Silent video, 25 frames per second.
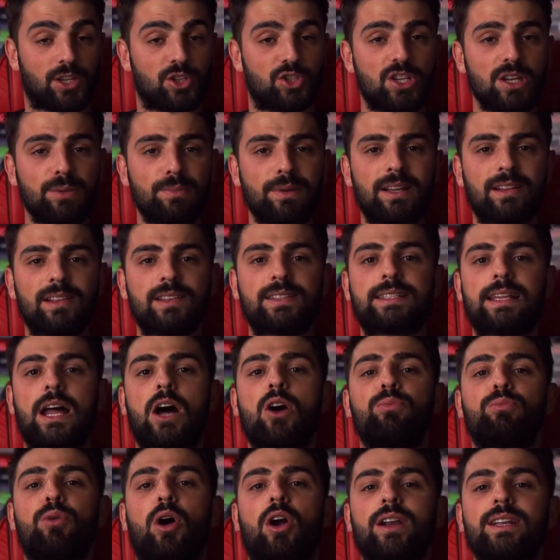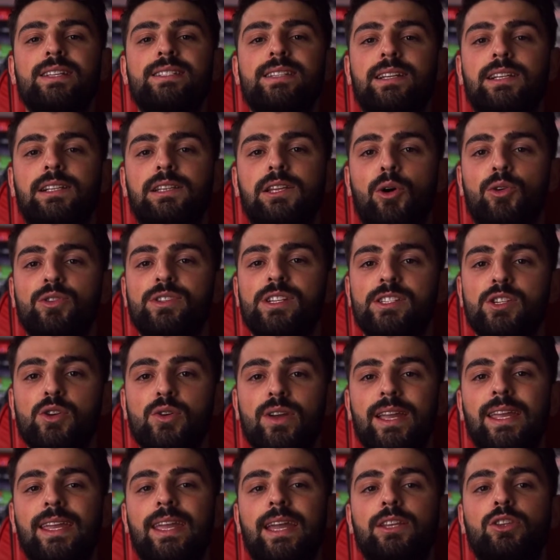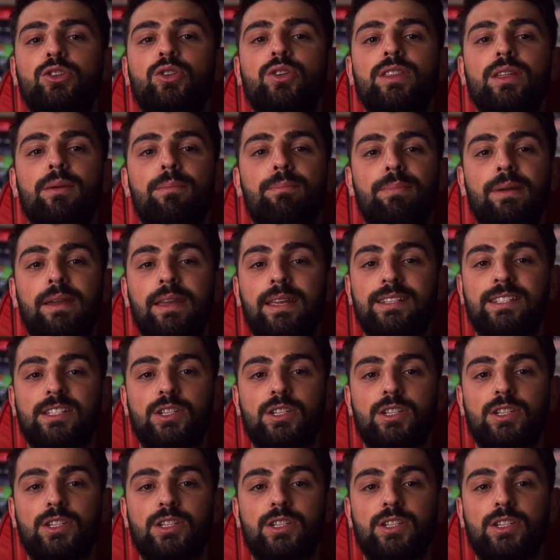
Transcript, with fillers: J B L Soundbar is the closest you can get to the big